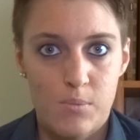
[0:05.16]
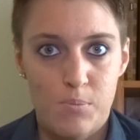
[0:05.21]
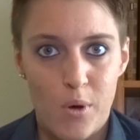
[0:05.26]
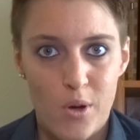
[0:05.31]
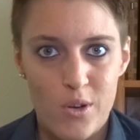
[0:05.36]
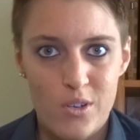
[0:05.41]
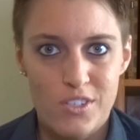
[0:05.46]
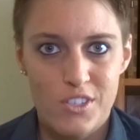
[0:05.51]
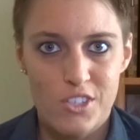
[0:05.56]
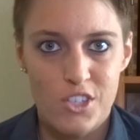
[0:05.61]

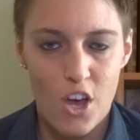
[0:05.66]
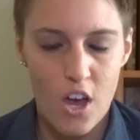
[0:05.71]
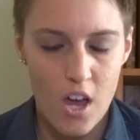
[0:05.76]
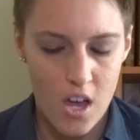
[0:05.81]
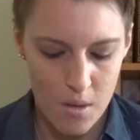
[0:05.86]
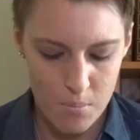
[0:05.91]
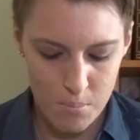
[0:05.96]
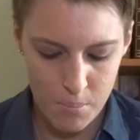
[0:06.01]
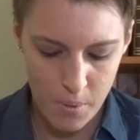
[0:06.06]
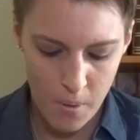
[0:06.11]

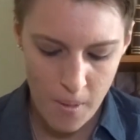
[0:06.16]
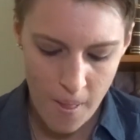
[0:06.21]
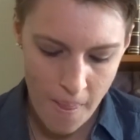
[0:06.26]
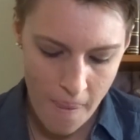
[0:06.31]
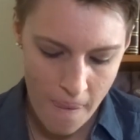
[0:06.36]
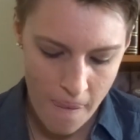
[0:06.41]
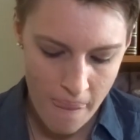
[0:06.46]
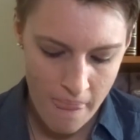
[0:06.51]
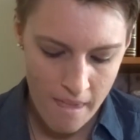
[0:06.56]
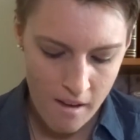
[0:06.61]
post-op
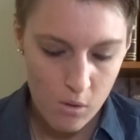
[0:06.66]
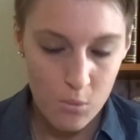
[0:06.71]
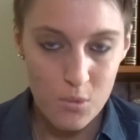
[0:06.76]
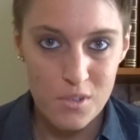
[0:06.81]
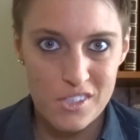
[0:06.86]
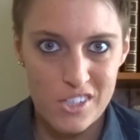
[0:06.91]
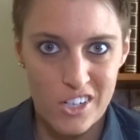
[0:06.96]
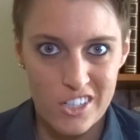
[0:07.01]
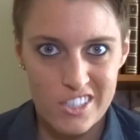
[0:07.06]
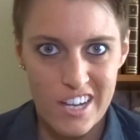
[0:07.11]

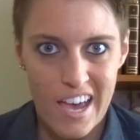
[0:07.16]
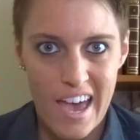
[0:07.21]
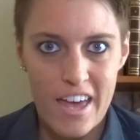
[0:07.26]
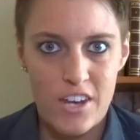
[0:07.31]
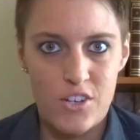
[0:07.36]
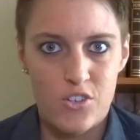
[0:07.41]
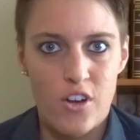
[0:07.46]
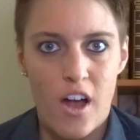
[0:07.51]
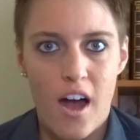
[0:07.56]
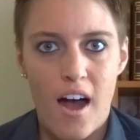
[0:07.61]
with Dr.
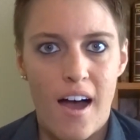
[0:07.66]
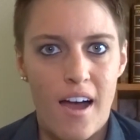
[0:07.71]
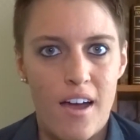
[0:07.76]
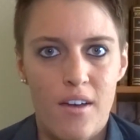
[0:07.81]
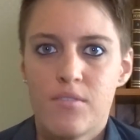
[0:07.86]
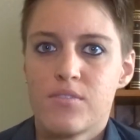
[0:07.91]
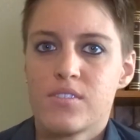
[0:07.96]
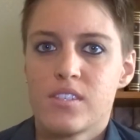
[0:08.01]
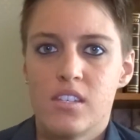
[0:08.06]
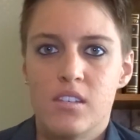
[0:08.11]
Andrew
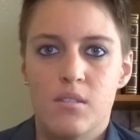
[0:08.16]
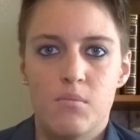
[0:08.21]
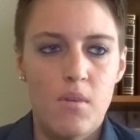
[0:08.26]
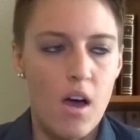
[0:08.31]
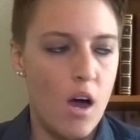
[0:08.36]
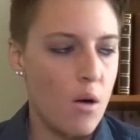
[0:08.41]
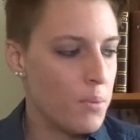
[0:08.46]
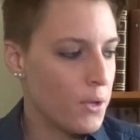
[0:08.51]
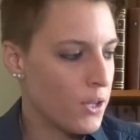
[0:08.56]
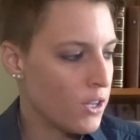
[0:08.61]
Ives in
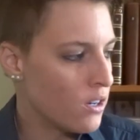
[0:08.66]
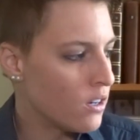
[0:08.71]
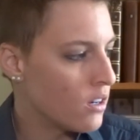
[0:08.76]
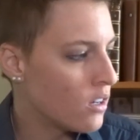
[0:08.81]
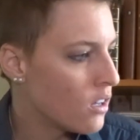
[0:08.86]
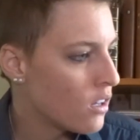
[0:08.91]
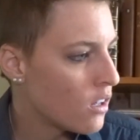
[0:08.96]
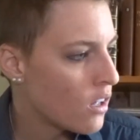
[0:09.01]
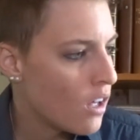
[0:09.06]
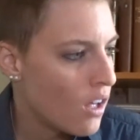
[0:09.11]
Melbourne.
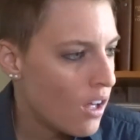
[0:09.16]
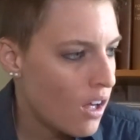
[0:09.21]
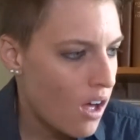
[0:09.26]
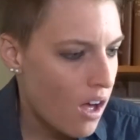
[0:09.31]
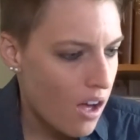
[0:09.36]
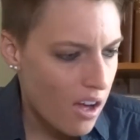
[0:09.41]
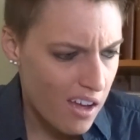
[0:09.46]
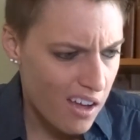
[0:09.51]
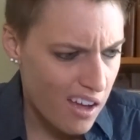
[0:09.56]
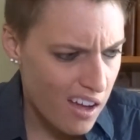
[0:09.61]

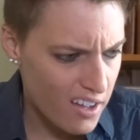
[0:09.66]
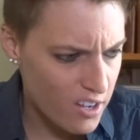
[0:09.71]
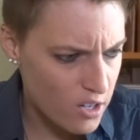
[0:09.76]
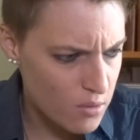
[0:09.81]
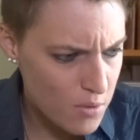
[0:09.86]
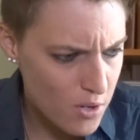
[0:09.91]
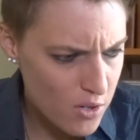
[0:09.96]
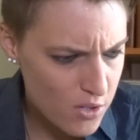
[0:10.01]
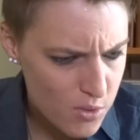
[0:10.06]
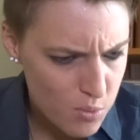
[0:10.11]
I
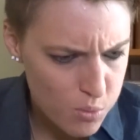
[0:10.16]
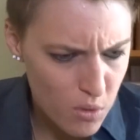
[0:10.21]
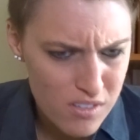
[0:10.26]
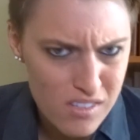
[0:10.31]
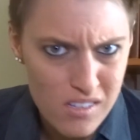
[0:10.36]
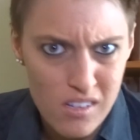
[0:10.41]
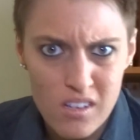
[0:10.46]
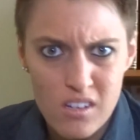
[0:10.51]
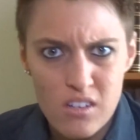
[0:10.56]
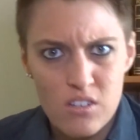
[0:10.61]
almost
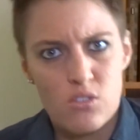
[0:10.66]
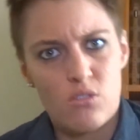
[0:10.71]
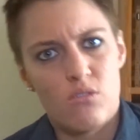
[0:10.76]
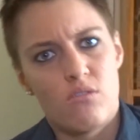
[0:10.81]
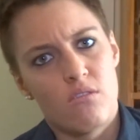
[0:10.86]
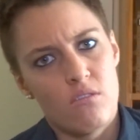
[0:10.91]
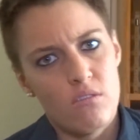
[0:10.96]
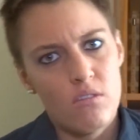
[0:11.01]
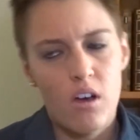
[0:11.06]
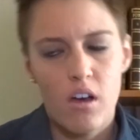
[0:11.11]
wasn't going to
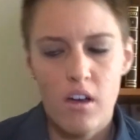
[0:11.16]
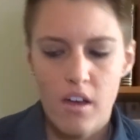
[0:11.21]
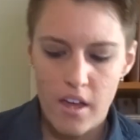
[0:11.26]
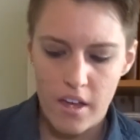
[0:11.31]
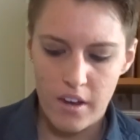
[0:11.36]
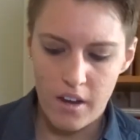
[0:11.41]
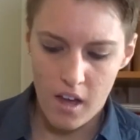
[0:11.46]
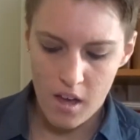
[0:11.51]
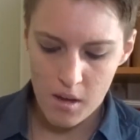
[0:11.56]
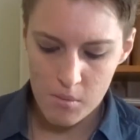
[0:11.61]
do
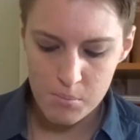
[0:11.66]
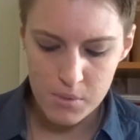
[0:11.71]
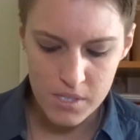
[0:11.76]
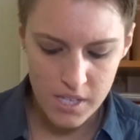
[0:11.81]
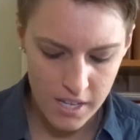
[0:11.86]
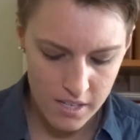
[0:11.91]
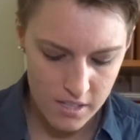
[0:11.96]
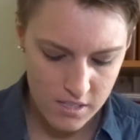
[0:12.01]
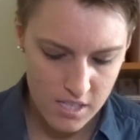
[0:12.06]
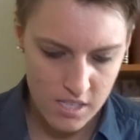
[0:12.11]
an
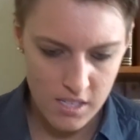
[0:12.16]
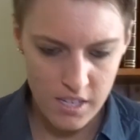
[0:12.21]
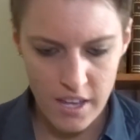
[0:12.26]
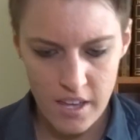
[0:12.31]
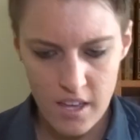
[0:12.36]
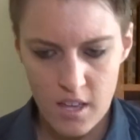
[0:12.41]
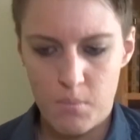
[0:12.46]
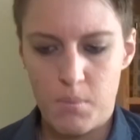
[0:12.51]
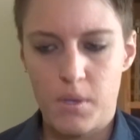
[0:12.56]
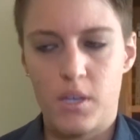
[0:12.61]
update
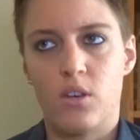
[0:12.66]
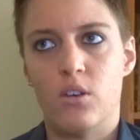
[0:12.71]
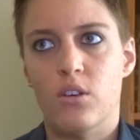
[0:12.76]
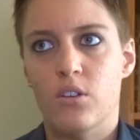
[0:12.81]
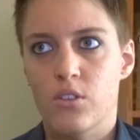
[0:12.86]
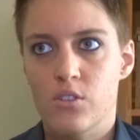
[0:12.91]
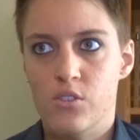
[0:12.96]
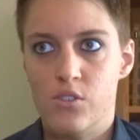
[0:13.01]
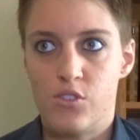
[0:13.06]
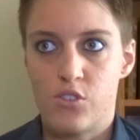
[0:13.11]
today
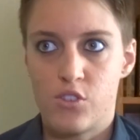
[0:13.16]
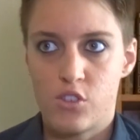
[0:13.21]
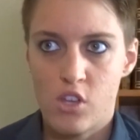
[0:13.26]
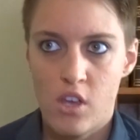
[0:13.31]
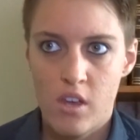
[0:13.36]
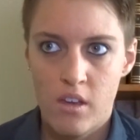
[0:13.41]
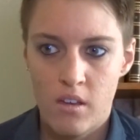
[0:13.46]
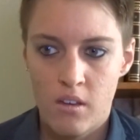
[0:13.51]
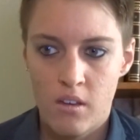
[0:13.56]
because